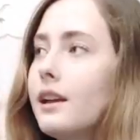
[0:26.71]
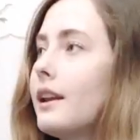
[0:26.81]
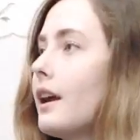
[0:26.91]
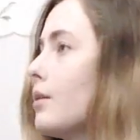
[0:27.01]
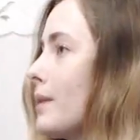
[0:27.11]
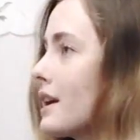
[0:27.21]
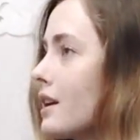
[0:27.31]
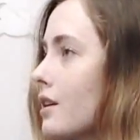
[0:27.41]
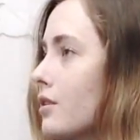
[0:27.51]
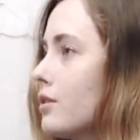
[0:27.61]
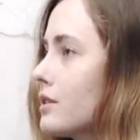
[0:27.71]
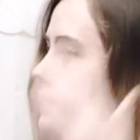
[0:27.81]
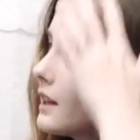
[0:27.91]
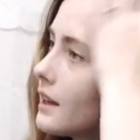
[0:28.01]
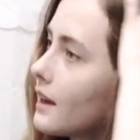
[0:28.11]
Now my hair looks
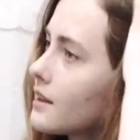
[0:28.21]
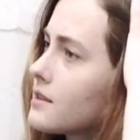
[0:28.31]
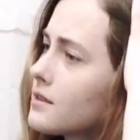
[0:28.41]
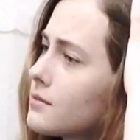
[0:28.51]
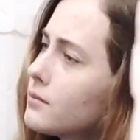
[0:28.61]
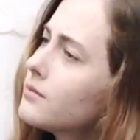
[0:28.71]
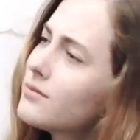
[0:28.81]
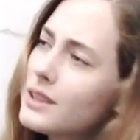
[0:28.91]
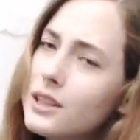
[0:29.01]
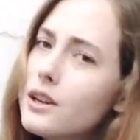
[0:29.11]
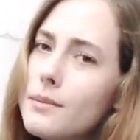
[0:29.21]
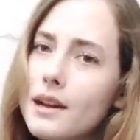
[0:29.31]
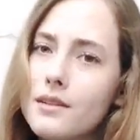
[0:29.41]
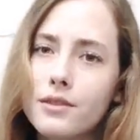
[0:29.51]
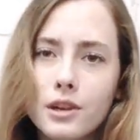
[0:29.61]
like it has a good
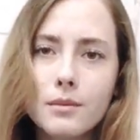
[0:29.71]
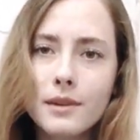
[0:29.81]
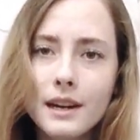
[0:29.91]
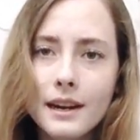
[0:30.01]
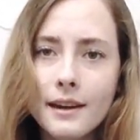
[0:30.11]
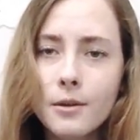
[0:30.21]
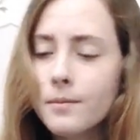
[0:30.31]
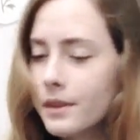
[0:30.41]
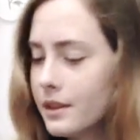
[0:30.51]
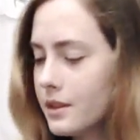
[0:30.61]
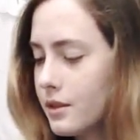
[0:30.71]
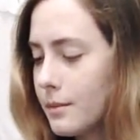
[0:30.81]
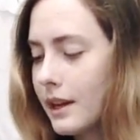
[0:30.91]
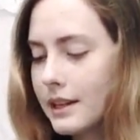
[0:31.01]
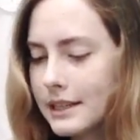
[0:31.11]
amount of volume right now, so I'm
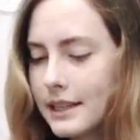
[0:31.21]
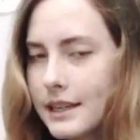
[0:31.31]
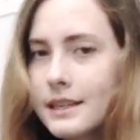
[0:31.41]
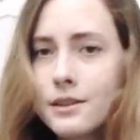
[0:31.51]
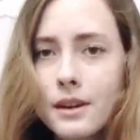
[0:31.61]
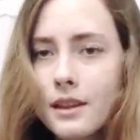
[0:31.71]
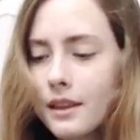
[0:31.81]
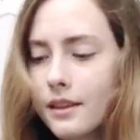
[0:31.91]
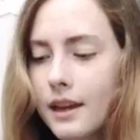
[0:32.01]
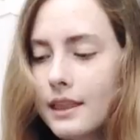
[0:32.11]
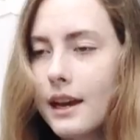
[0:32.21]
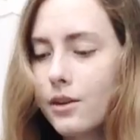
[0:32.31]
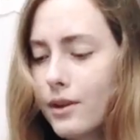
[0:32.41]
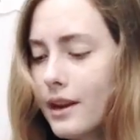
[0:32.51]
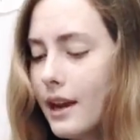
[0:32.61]
not going to tease or anything like
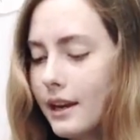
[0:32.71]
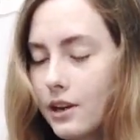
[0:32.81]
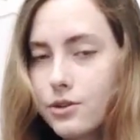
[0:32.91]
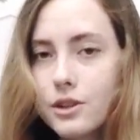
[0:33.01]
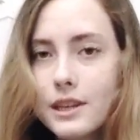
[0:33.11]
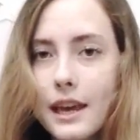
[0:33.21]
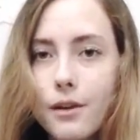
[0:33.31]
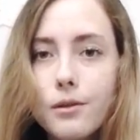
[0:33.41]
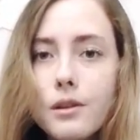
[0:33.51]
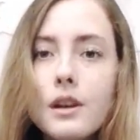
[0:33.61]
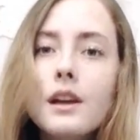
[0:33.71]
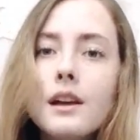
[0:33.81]
that, create any extra tangle,